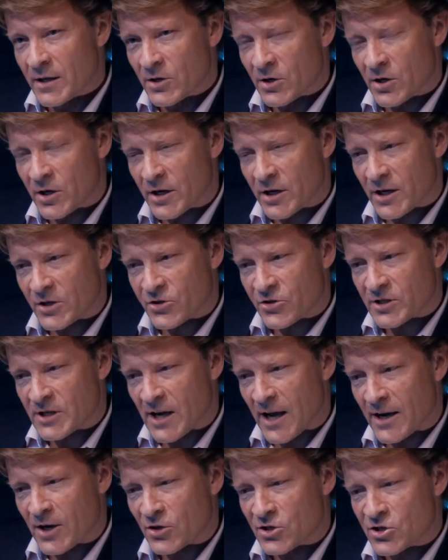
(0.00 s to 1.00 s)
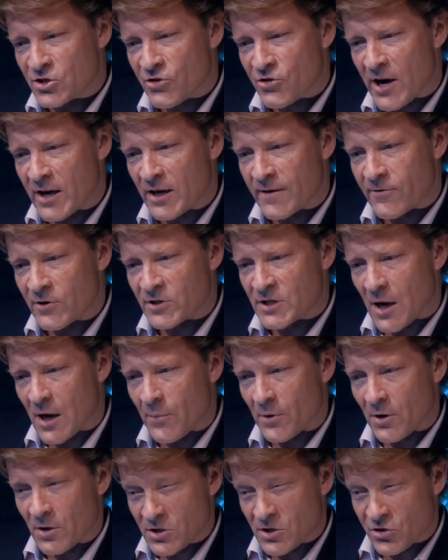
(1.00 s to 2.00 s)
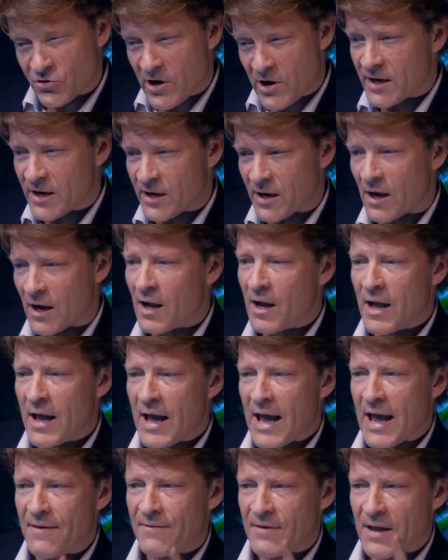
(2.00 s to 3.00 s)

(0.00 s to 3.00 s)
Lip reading: Look at countries like Australia, for example. Australia, if